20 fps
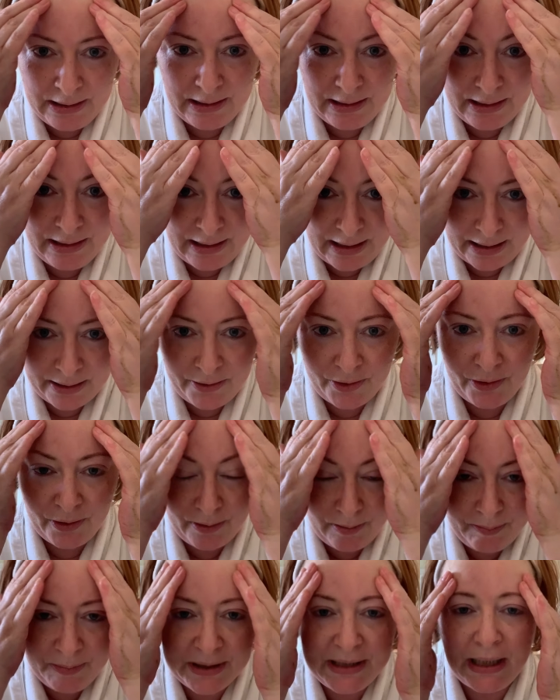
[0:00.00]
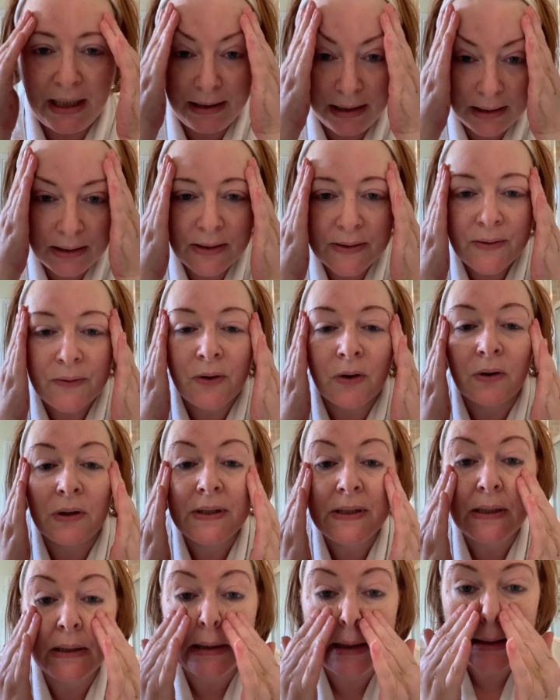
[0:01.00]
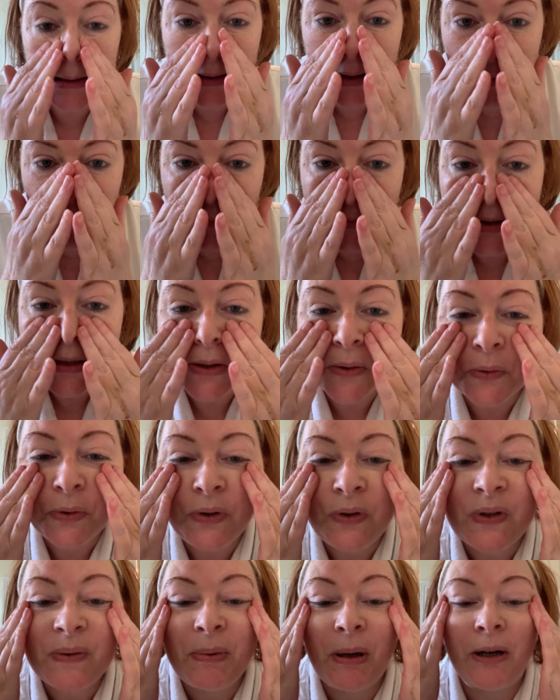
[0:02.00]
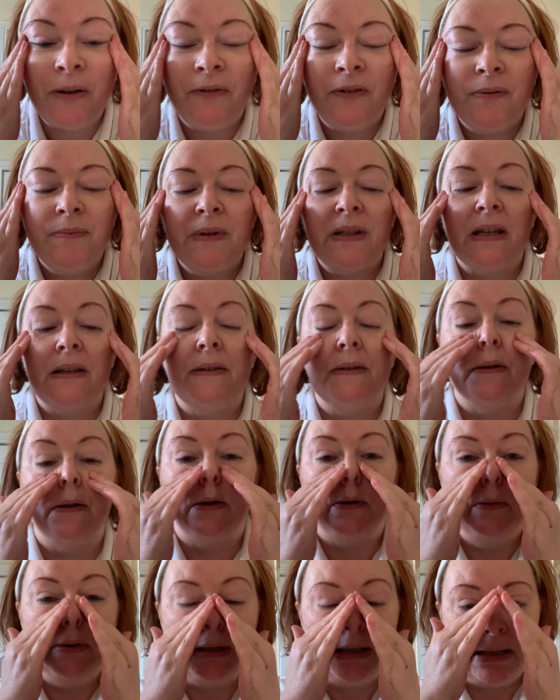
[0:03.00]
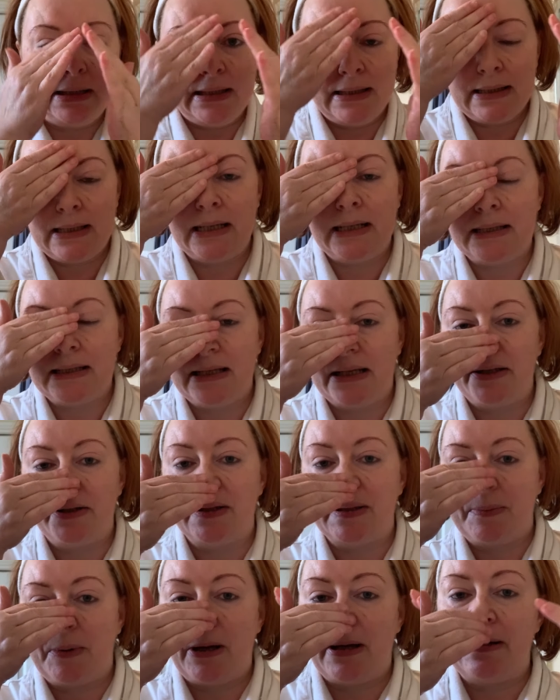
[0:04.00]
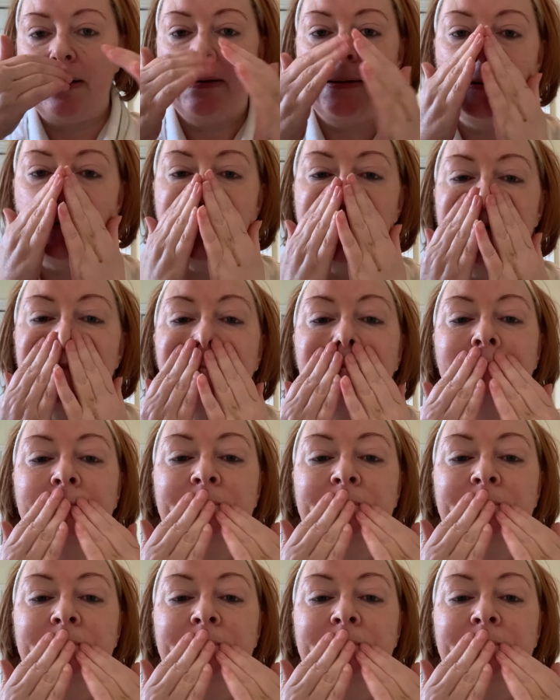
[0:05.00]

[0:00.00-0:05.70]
natural botanicals, of course, you'll get that. We don't use perfumes, as you know, in any Skin Essentials products.